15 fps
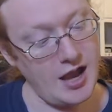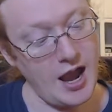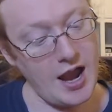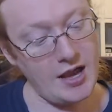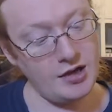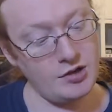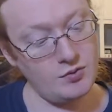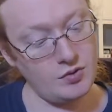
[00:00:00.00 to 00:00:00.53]

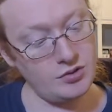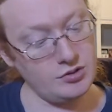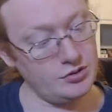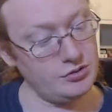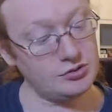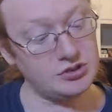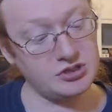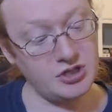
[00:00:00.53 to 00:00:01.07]
81
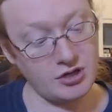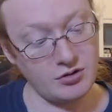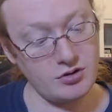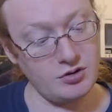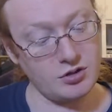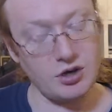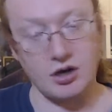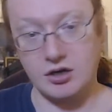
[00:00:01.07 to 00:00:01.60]
new
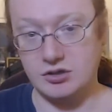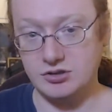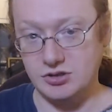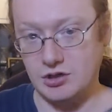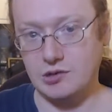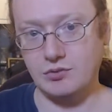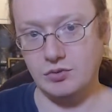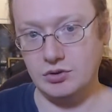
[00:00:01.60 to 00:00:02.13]
scenario cards,
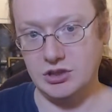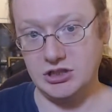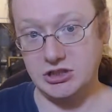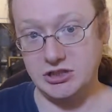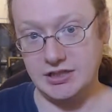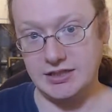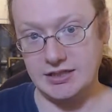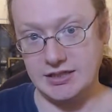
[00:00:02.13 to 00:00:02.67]
a rule
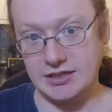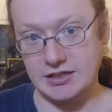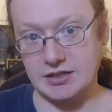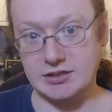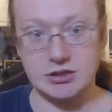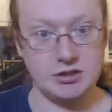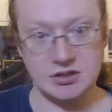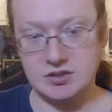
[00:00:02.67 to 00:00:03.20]
sheet in here
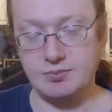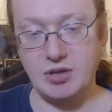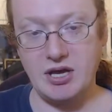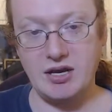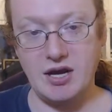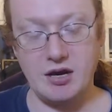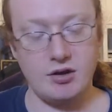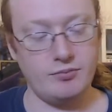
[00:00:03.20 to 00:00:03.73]
to explain
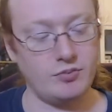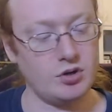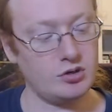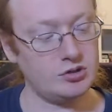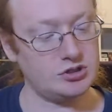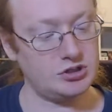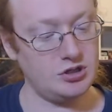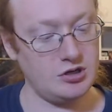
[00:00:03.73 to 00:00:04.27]
how to
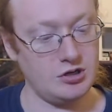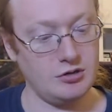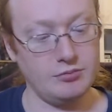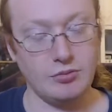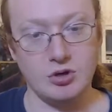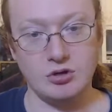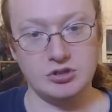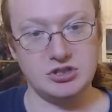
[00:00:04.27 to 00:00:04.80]

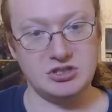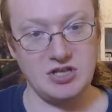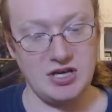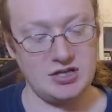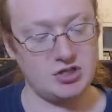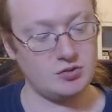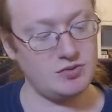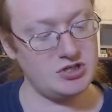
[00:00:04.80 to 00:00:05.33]

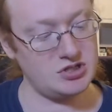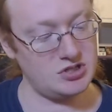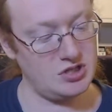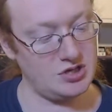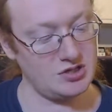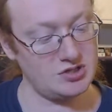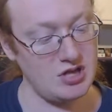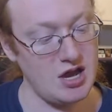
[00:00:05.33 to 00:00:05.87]
merge/switch
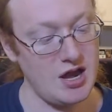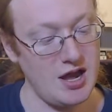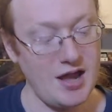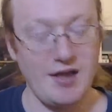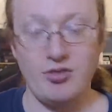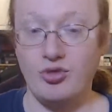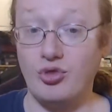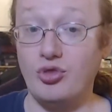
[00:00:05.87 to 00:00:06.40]
things,
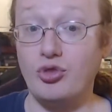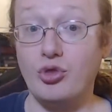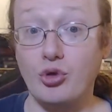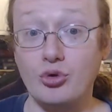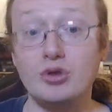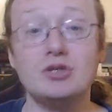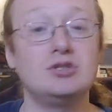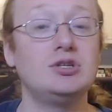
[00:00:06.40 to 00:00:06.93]
and
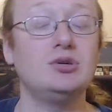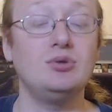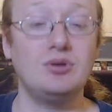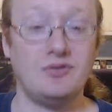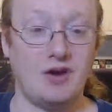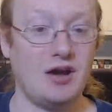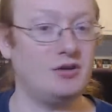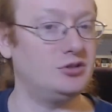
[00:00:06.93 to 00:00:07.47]
32
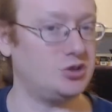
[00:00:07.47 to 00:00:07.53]
dividers.